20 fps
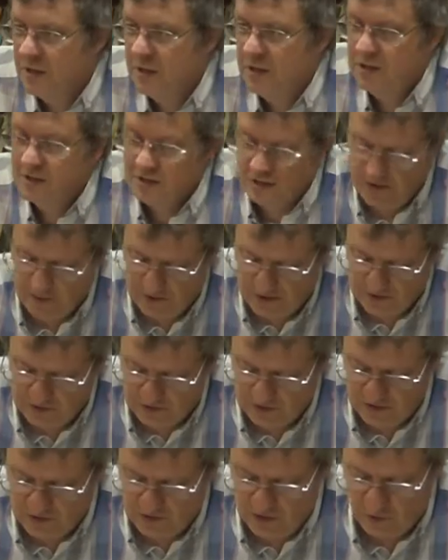And in that
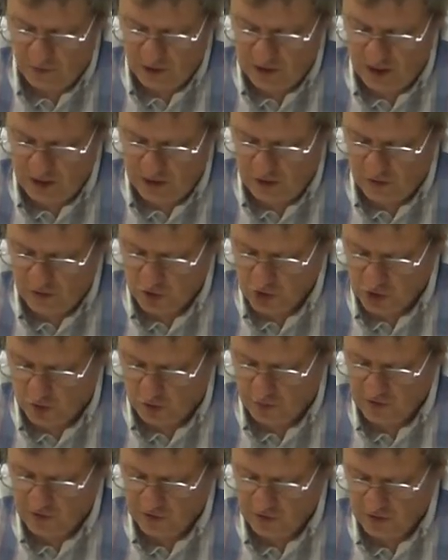sense, if we don't have a
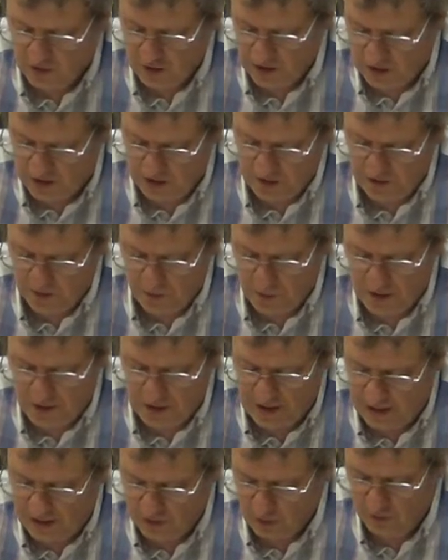job, it's not a case of
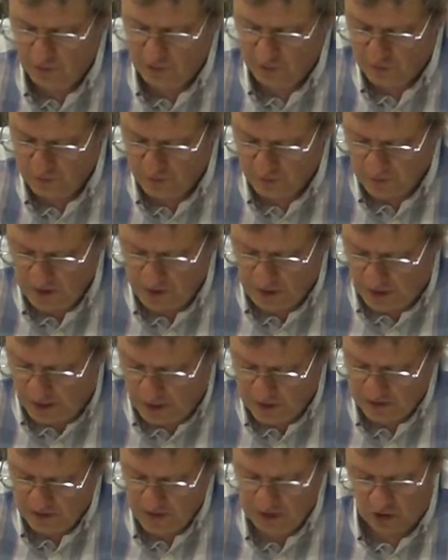being cut off from
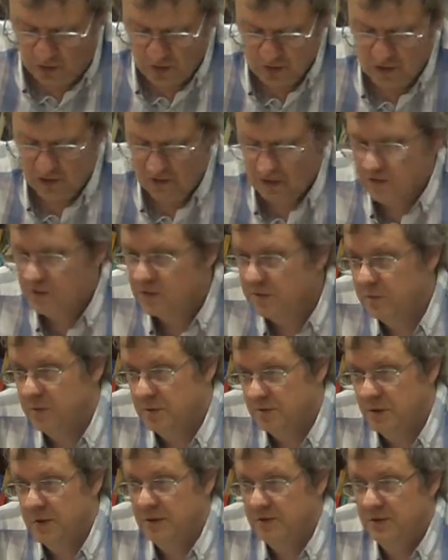our indulgences,
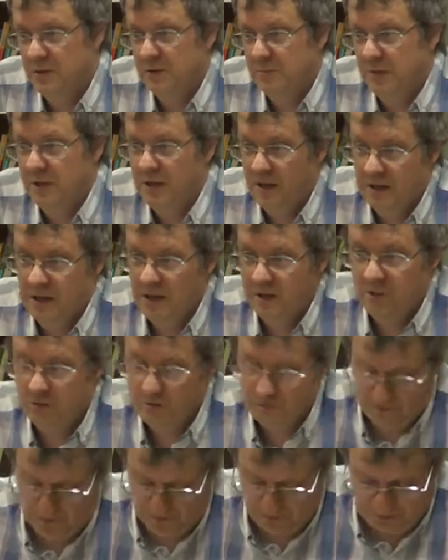but basically being cut
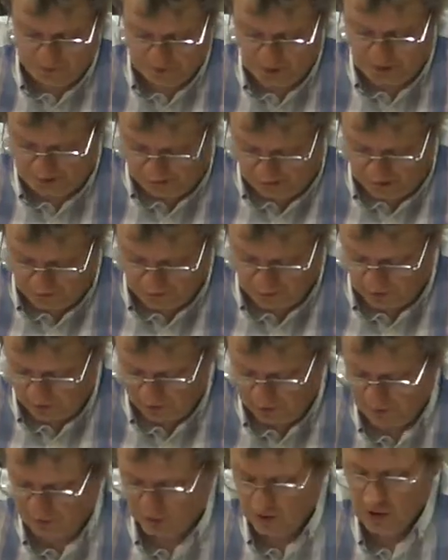off from being able to
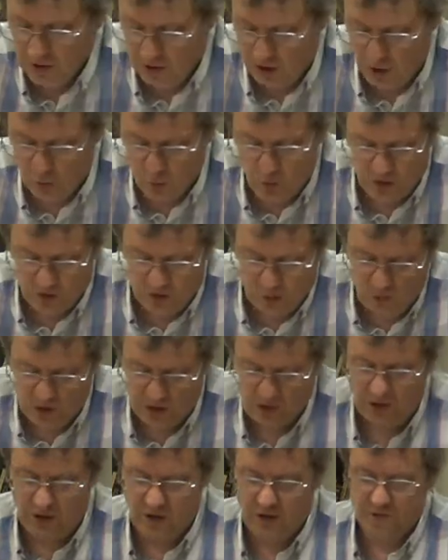live a
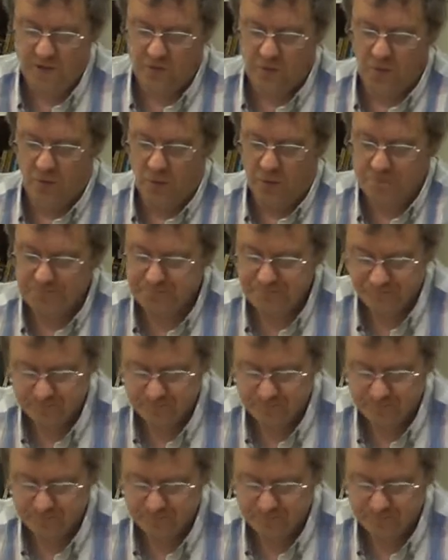worthwhile life at all.